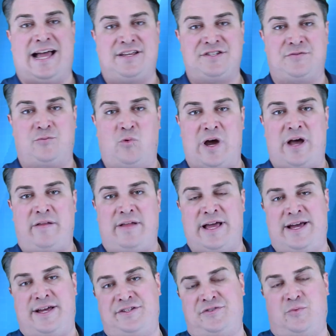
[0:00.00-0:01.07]
as well
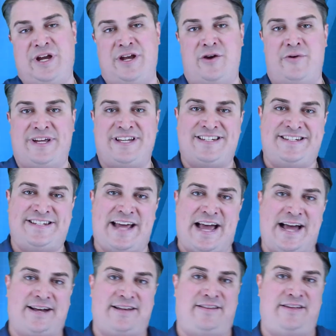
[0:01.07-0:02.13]
as we know
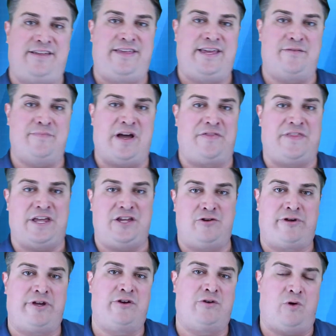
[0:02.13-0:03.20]
exactly the amount that you can